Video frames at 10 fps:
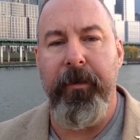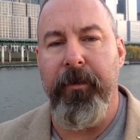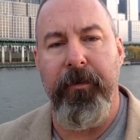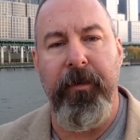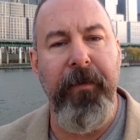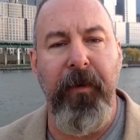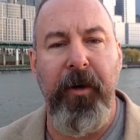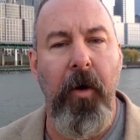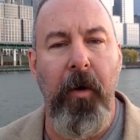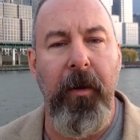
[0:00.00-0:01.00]
just different
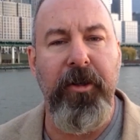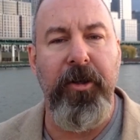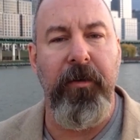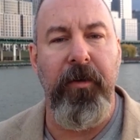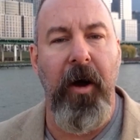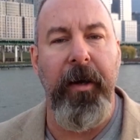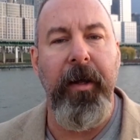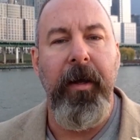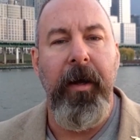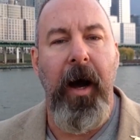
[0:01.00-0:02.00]
coalitions on
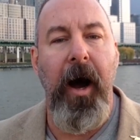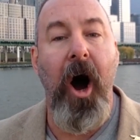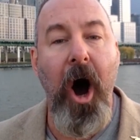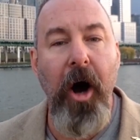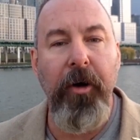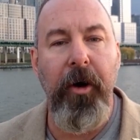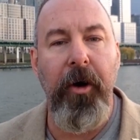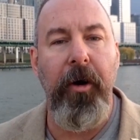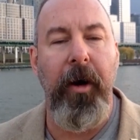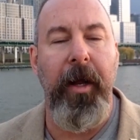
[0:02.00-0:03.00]

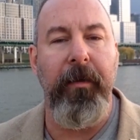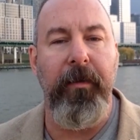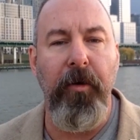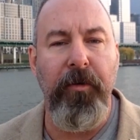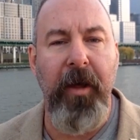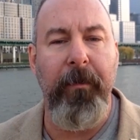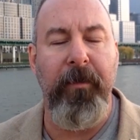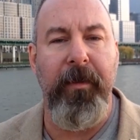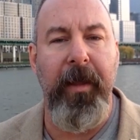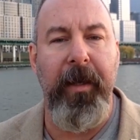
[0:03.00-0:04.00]
hunger and those types
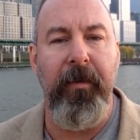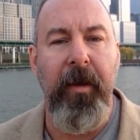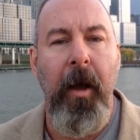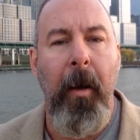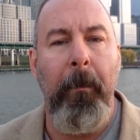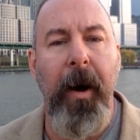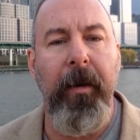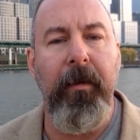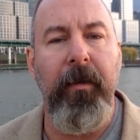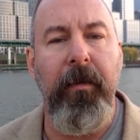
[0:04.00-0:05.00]
of things. But
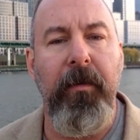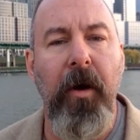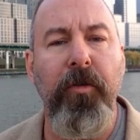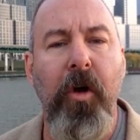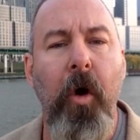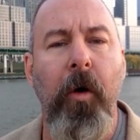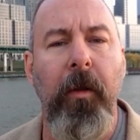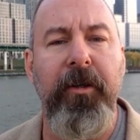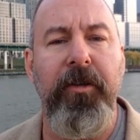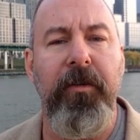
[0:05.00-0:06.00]
those
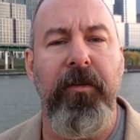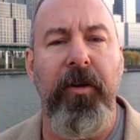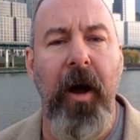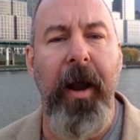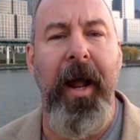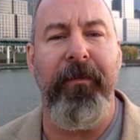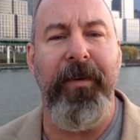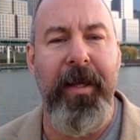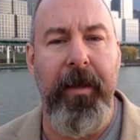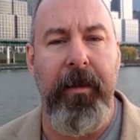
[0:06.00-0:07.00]
coalitions do not have
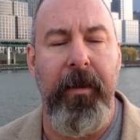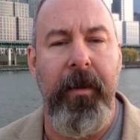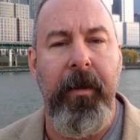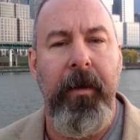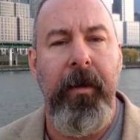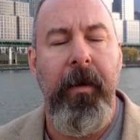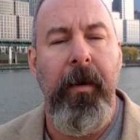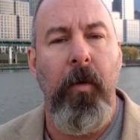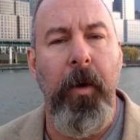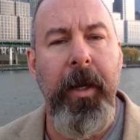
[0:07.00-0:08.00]
teeth.
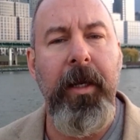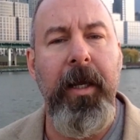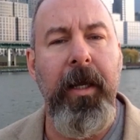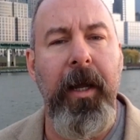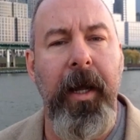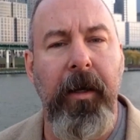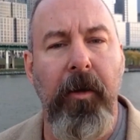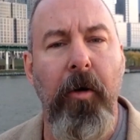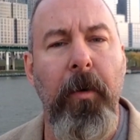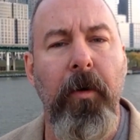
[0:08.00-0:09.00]
We need a
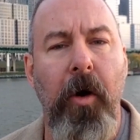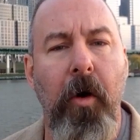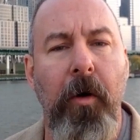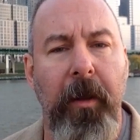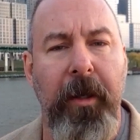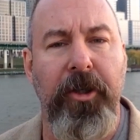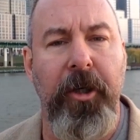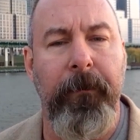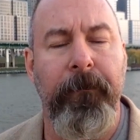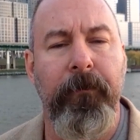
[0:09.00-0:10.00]
global
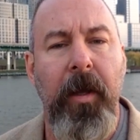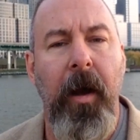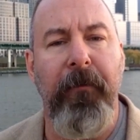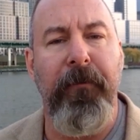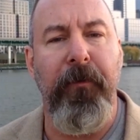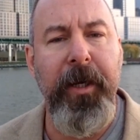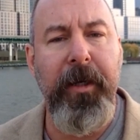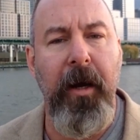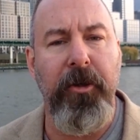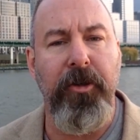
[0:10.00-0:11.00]
coalition of free
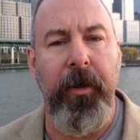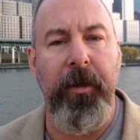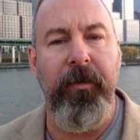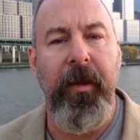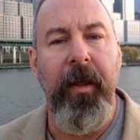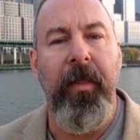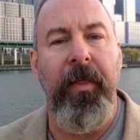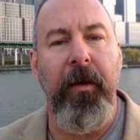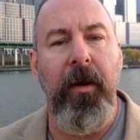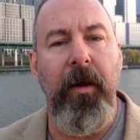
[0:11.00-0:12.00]
countries that